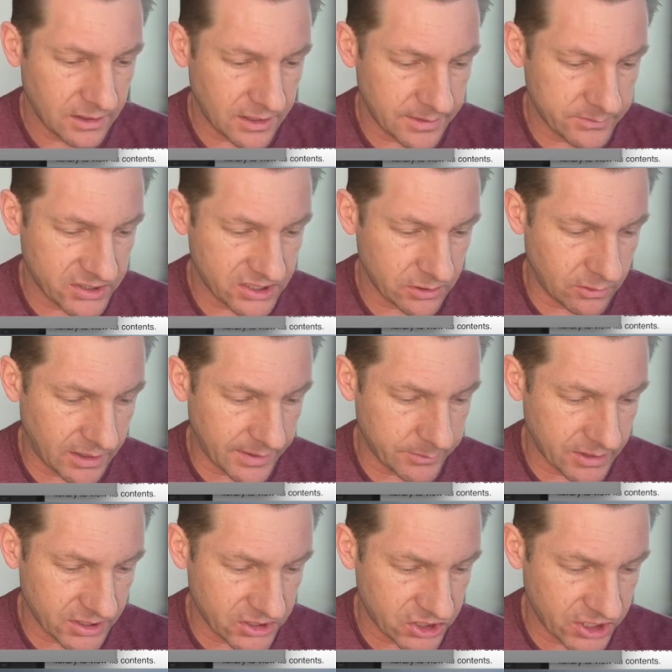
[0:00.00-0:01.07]
So I'm
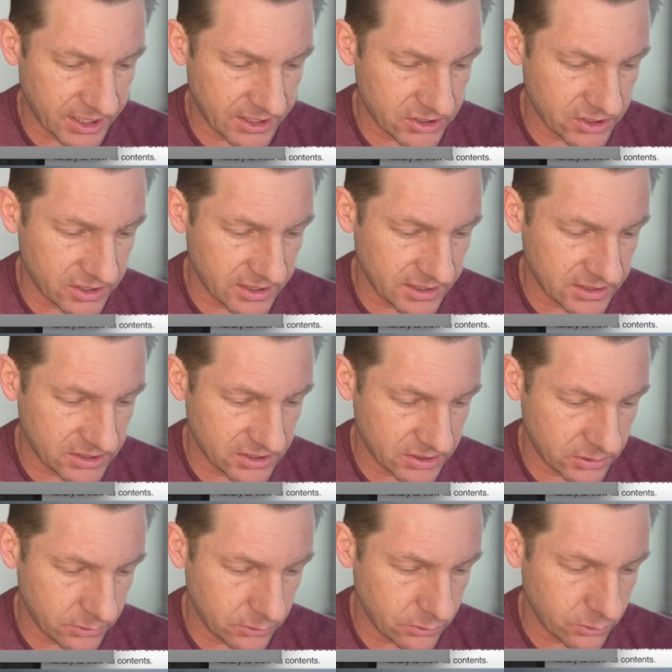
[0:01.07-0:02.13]
going to change this
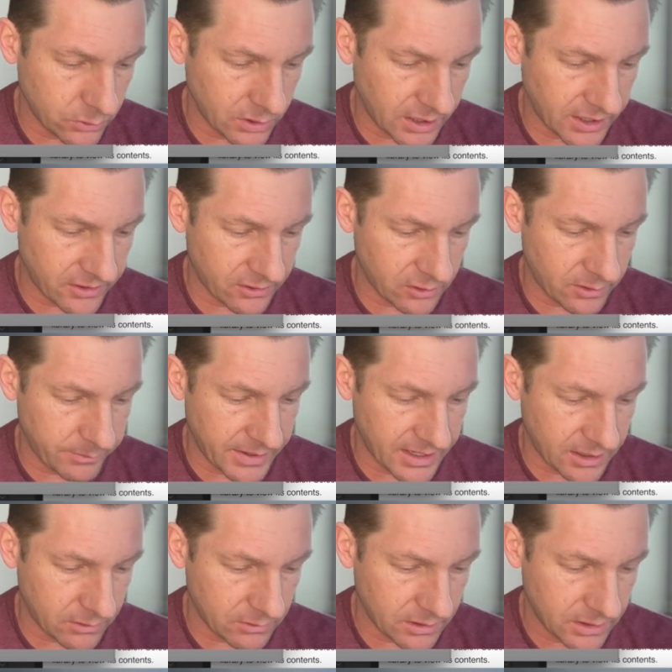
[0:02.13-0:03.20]
to other
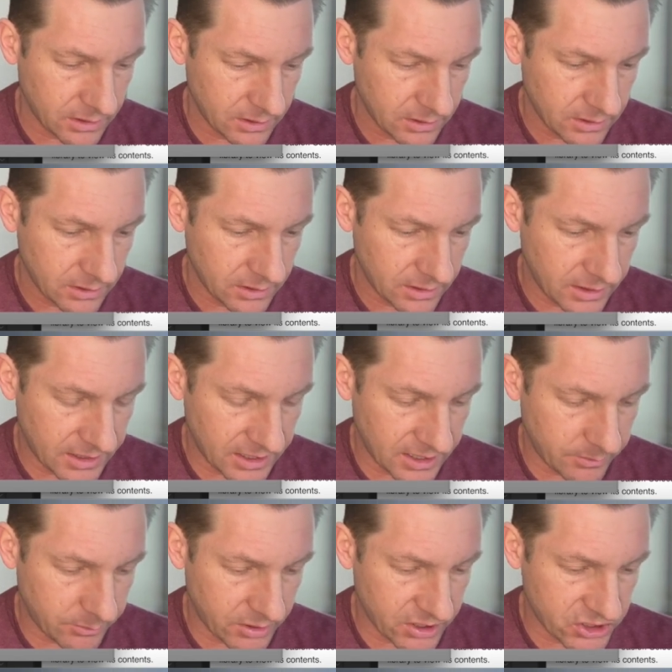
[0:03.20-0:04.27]
amount, and
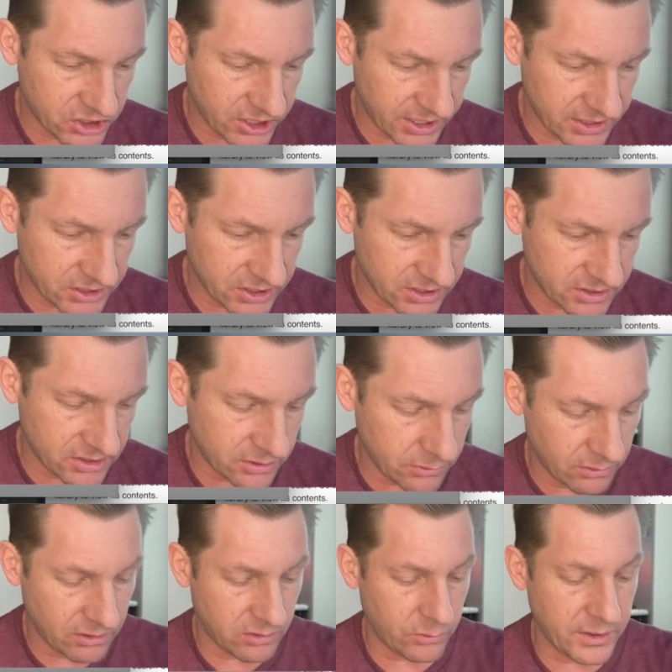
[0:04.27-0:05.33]
I'm going to change it to
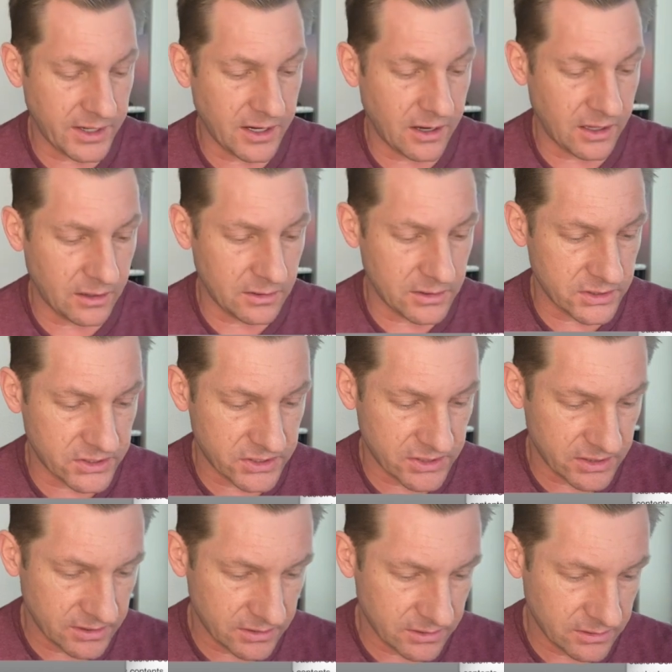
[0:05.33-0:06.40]
$3.
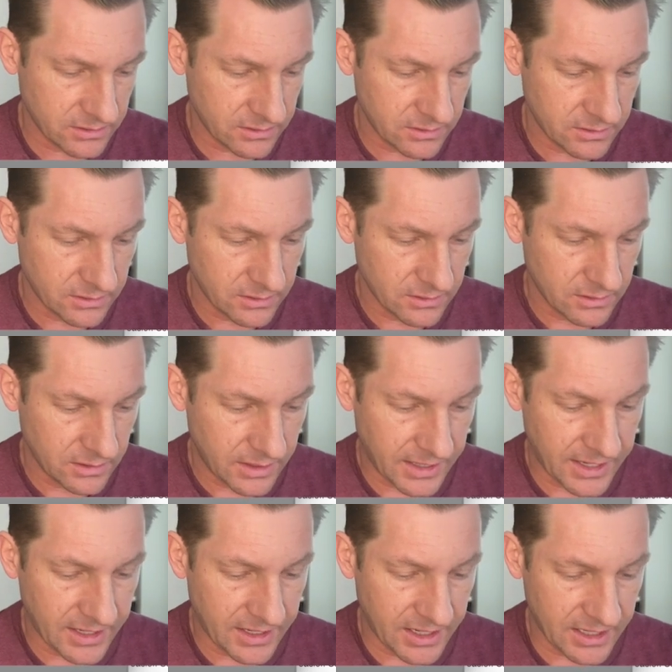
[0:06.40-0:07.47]

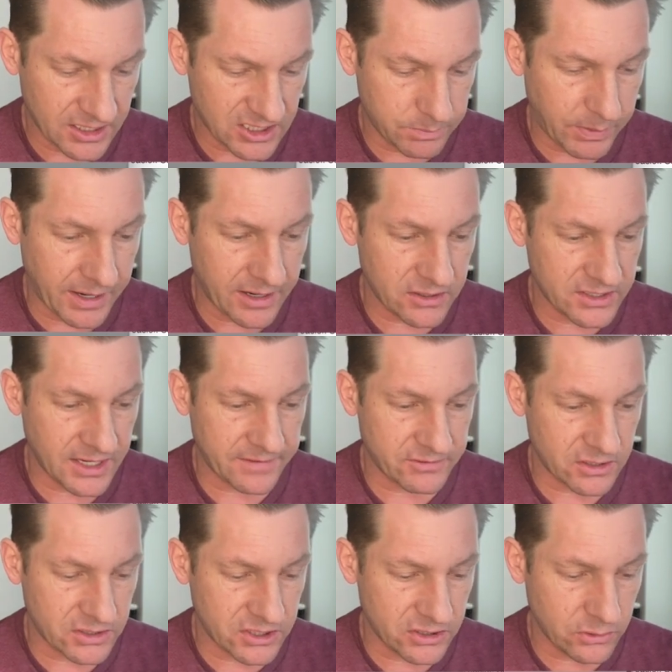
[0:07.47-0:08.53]
And it expires
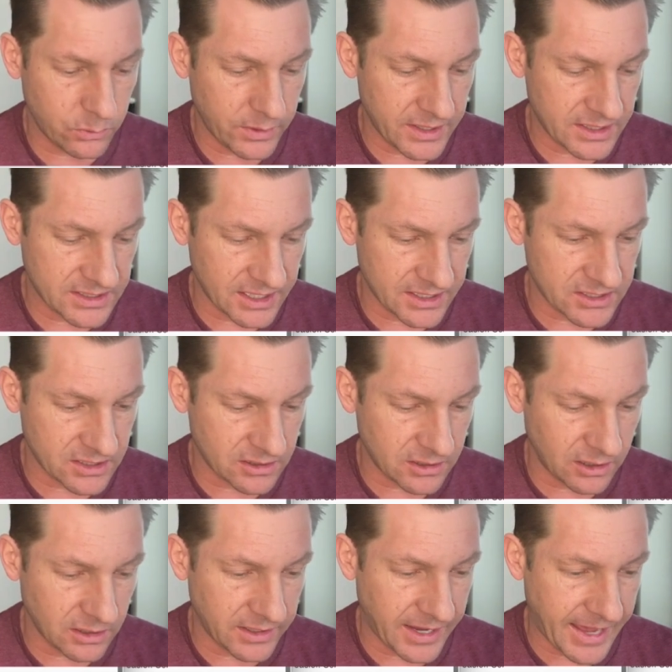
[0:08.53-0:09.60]
after 2 weeks. That's the
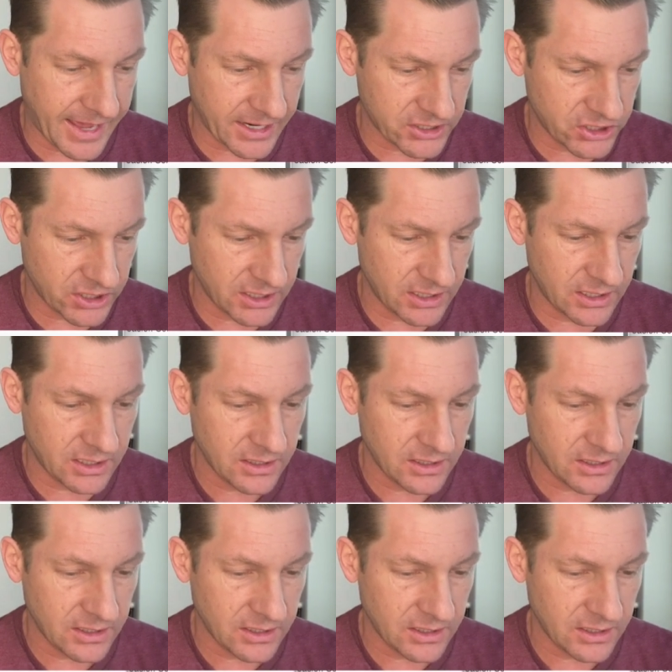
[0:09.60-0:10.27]
call to action.